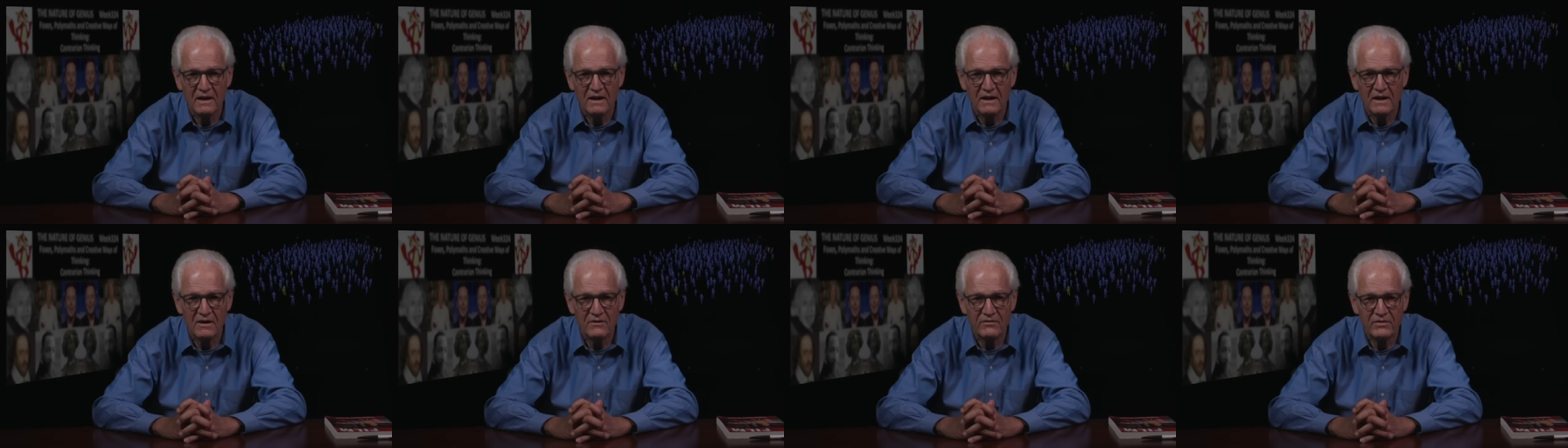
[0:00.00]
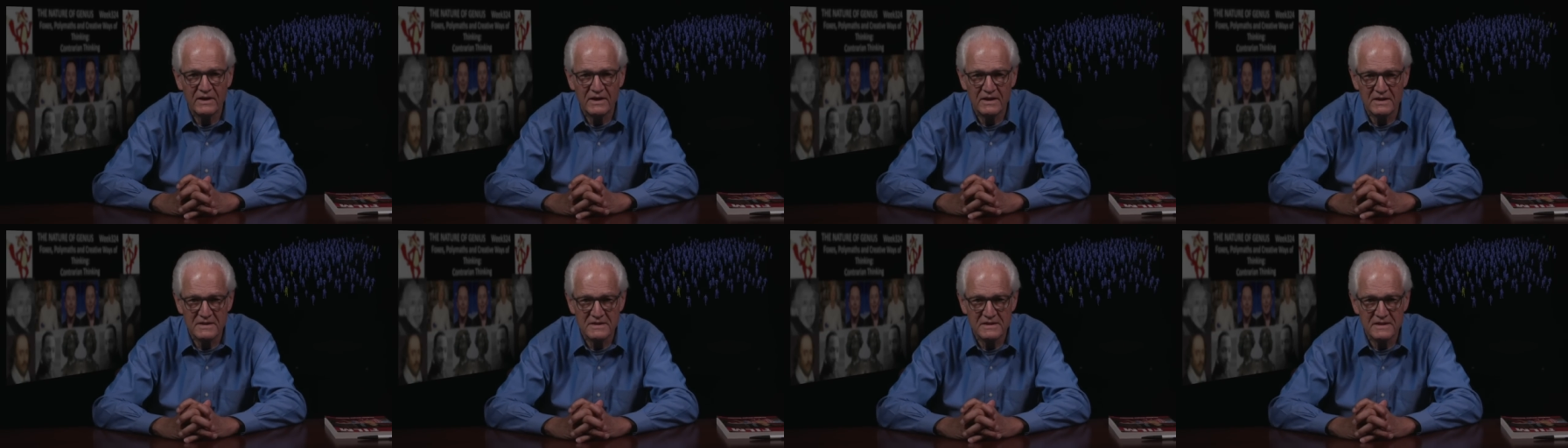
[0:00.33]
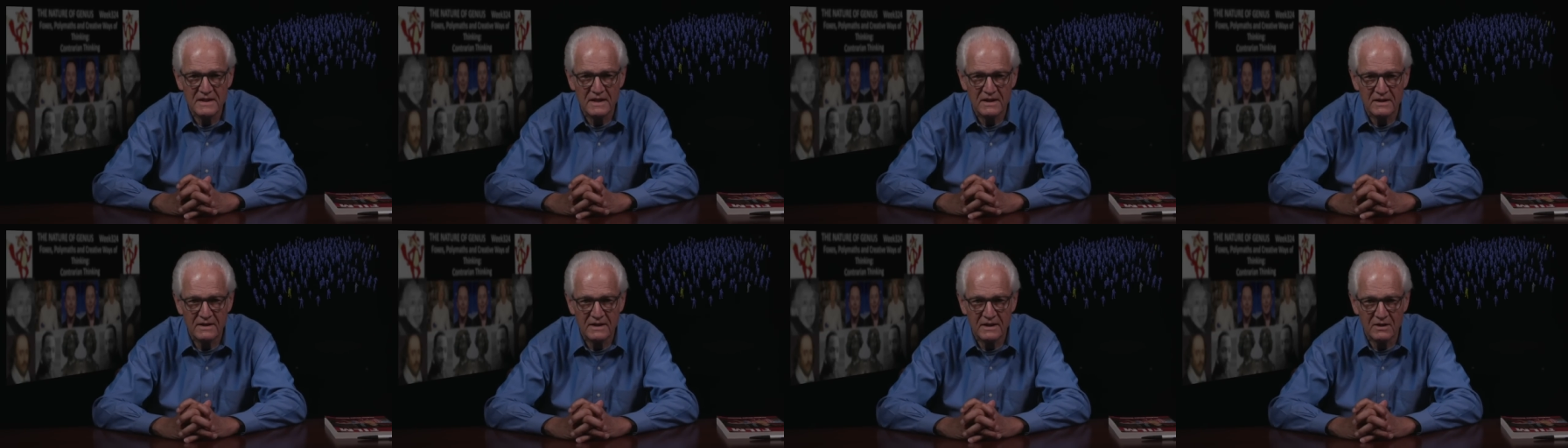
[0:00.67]
of his
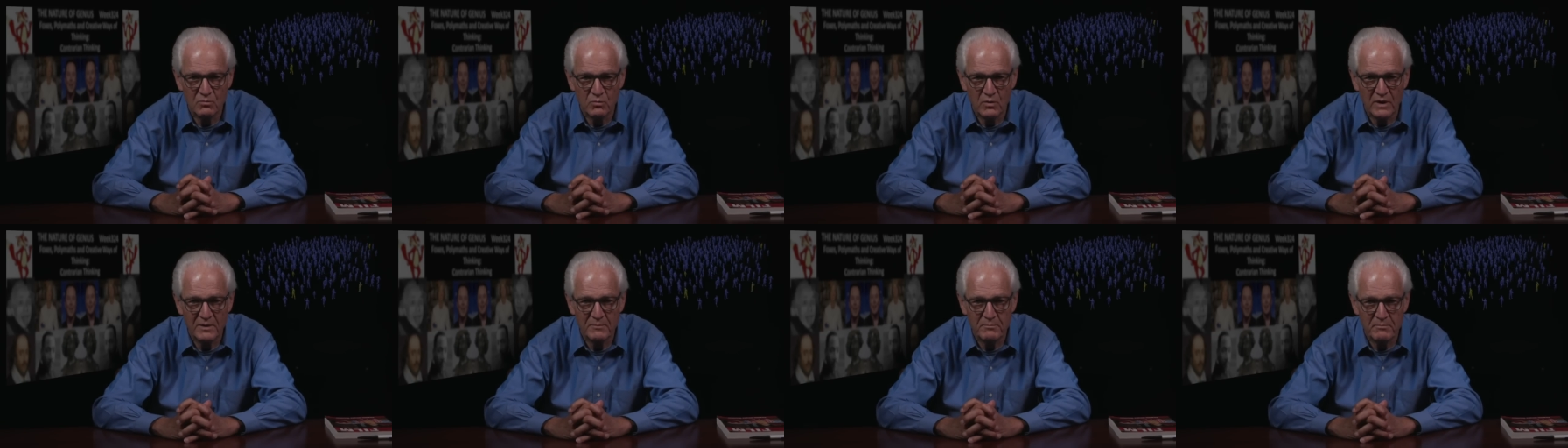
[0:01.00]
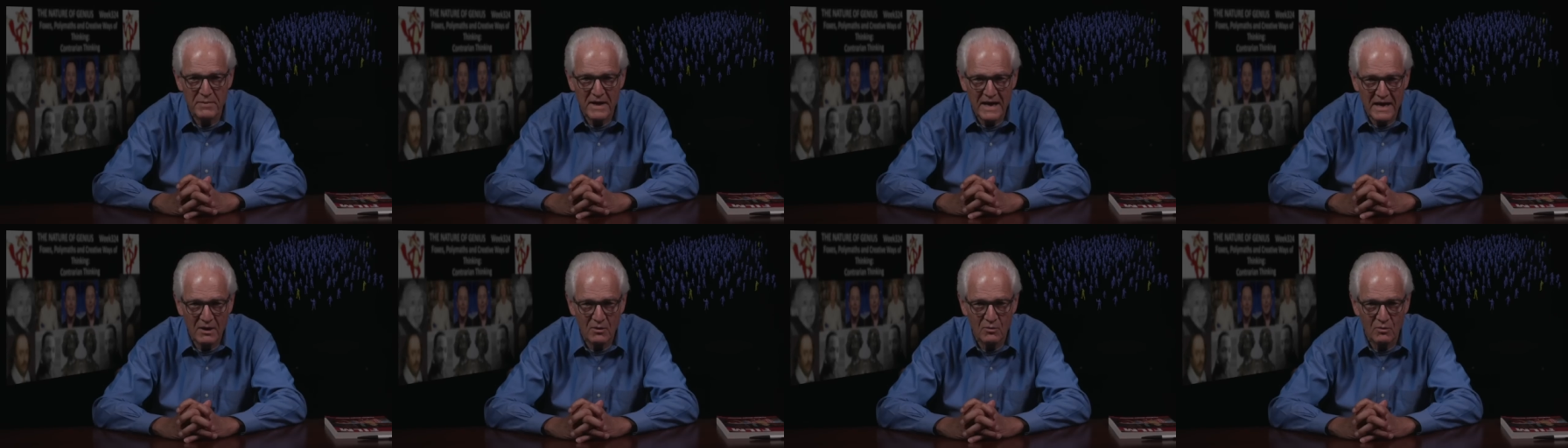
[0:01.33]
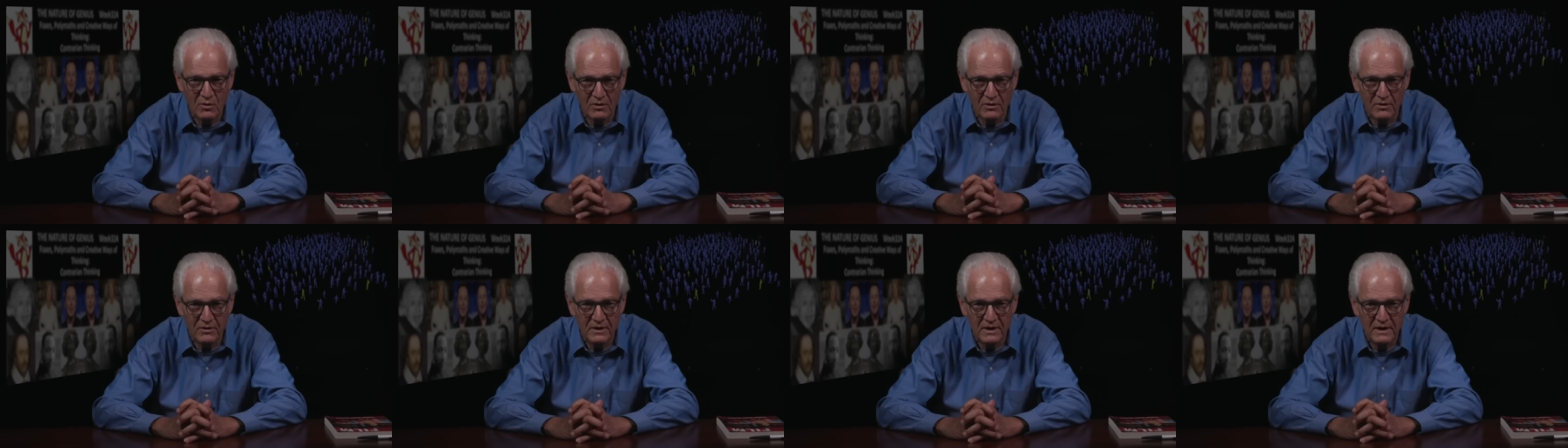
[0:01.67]
that went backward.